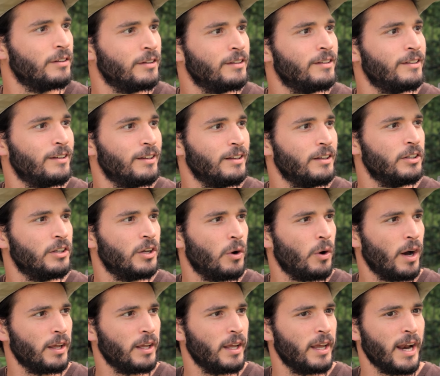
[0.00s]
Mm. You know,
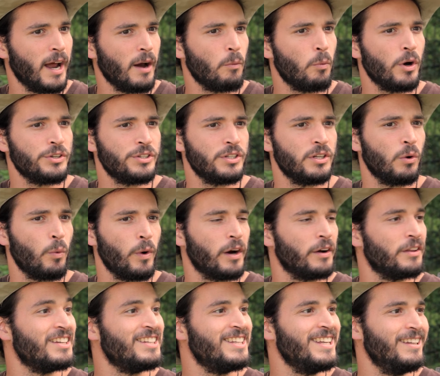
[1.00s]
and I wasn't aware of
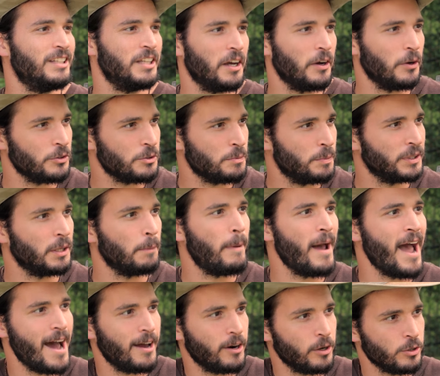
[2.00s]
the details, but the
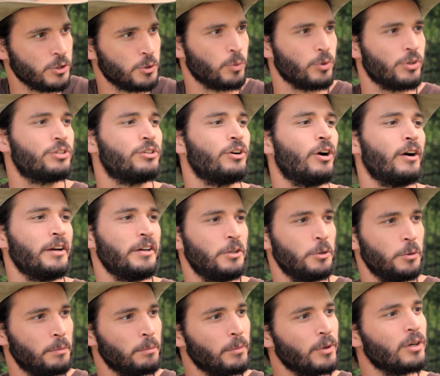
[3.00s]
patterns were starting to
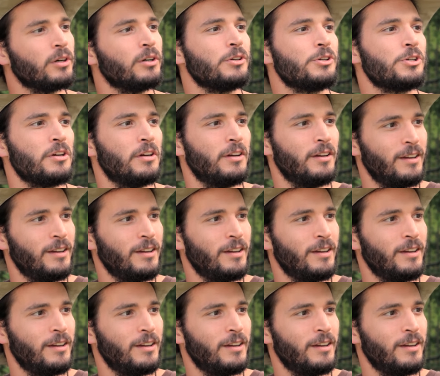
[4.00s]
emerge.